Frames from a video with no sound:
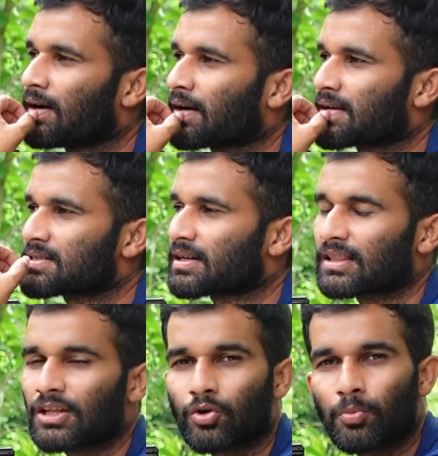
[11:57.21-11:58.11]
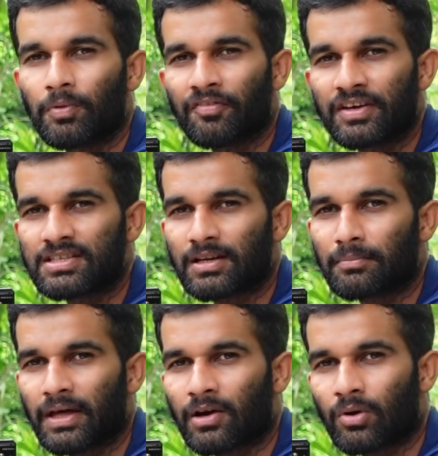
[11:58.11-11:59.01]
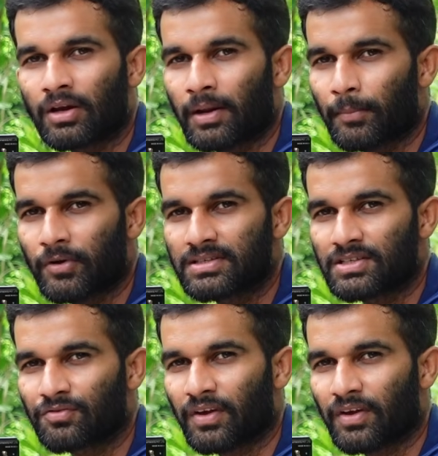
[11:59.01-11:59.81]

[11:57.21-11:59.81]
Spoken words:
considering the group of H&M Barracuda 10.65,